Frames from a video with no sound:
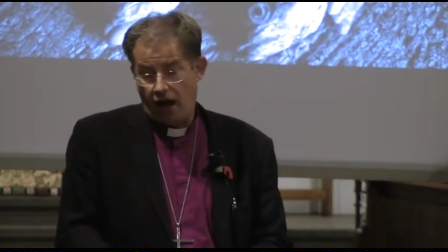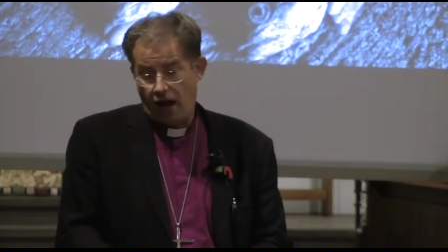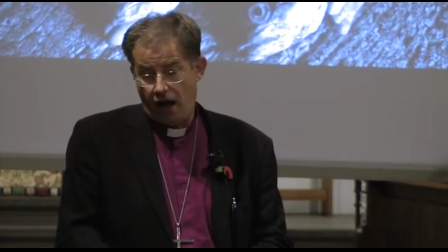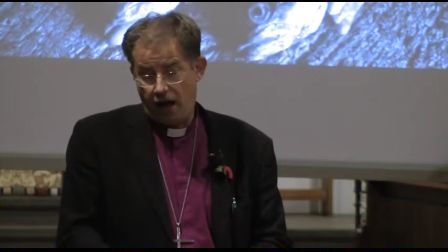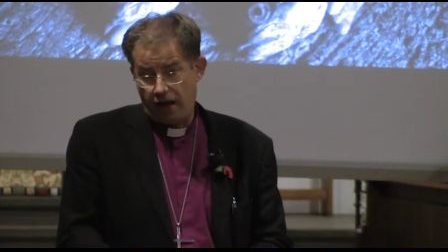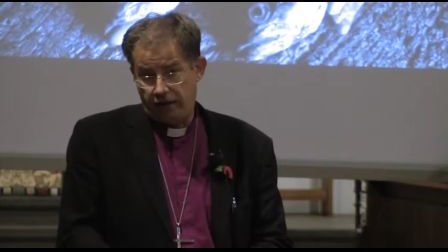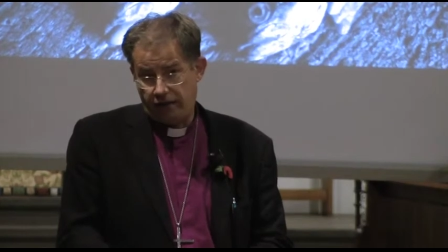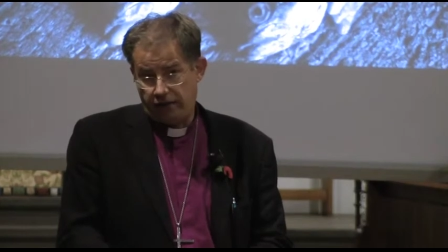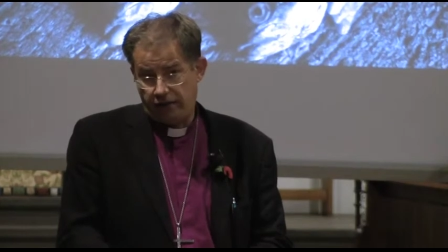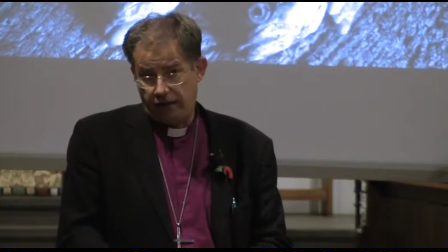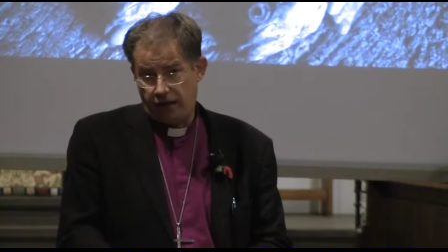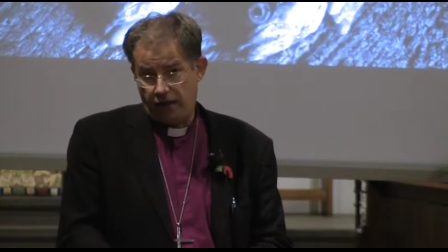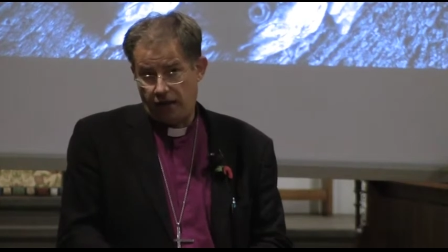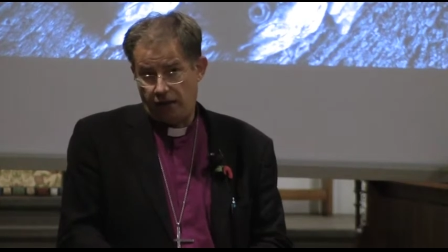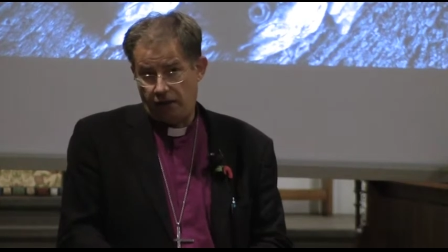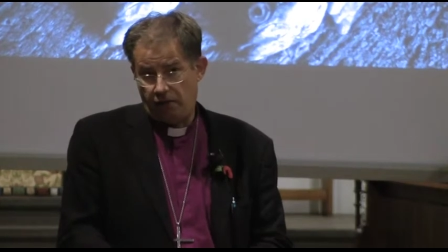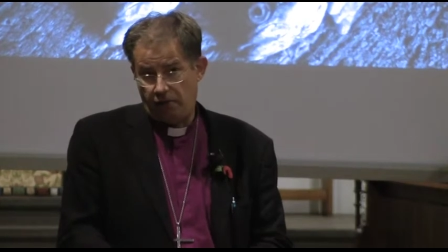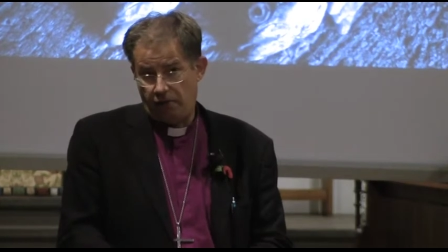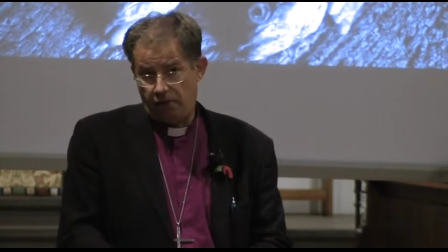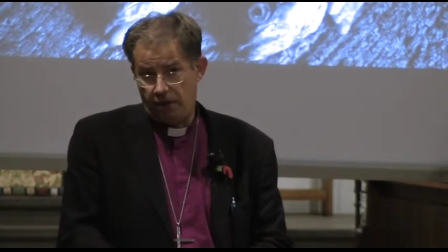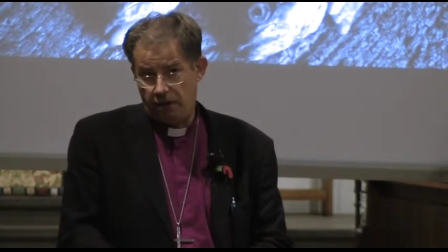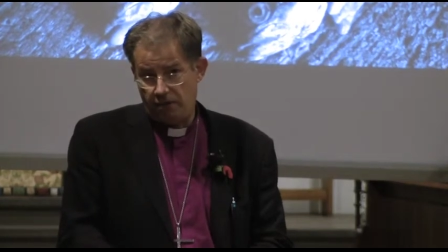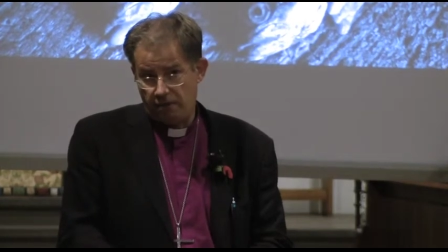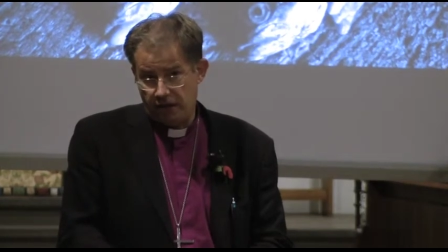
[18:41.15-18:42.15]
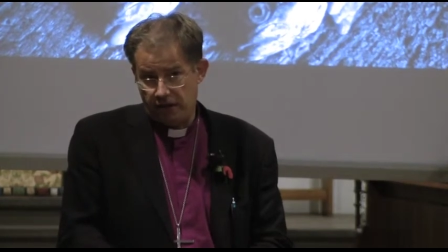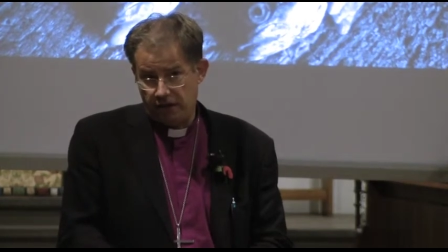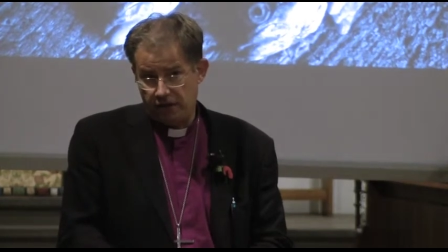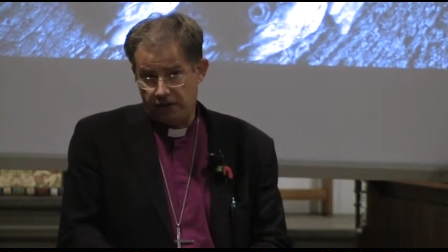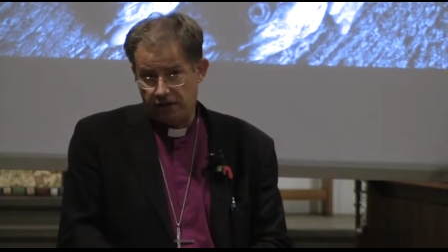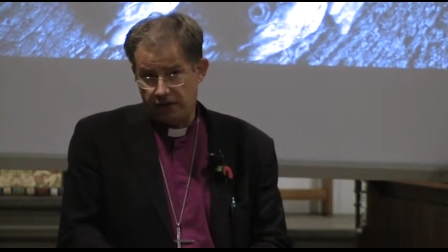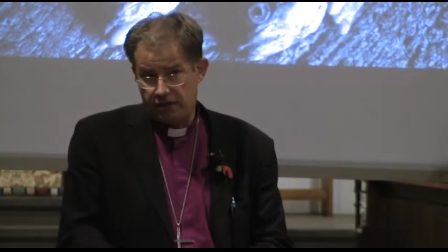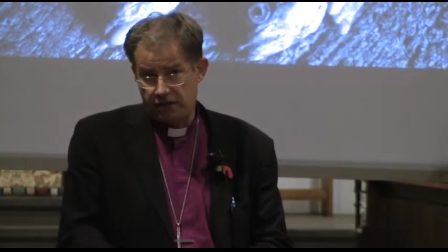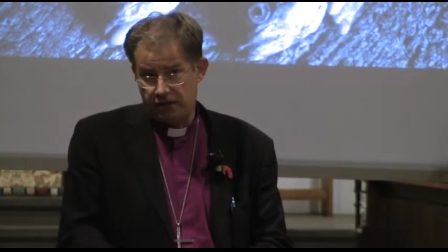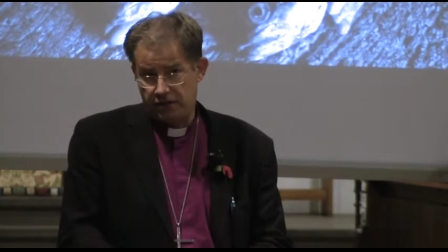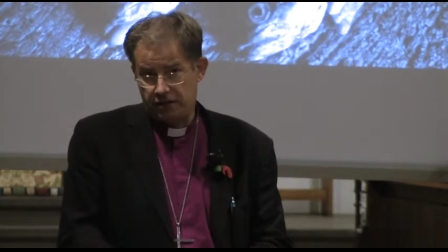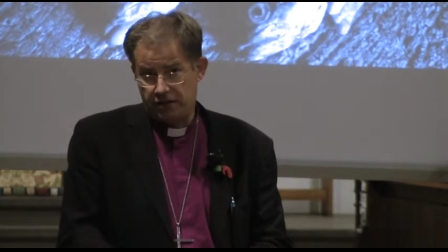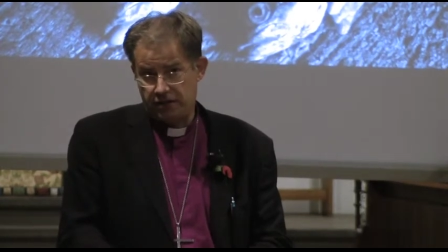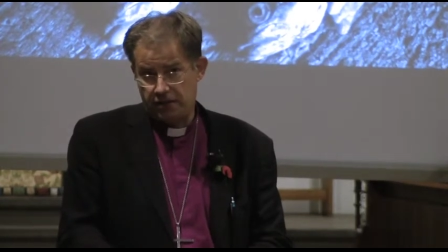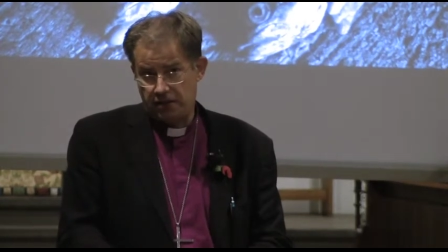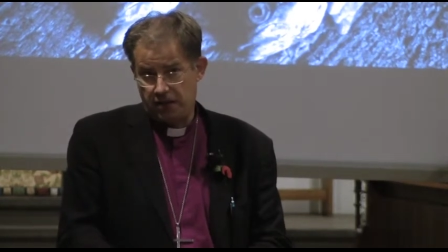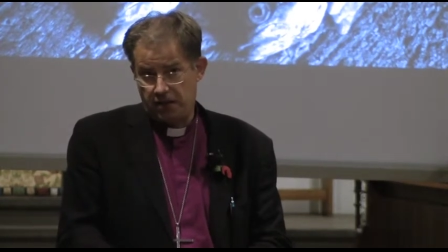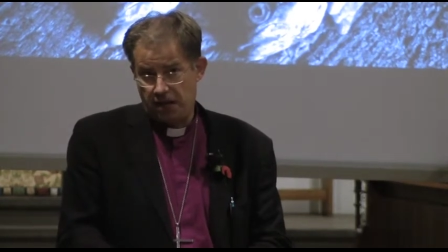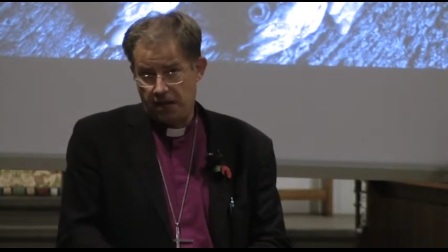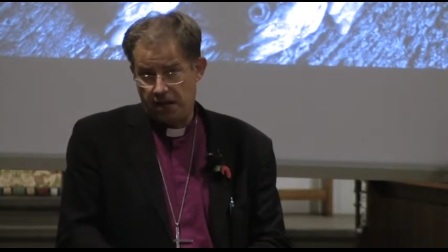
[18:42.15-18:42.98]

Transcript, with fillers: I think we witness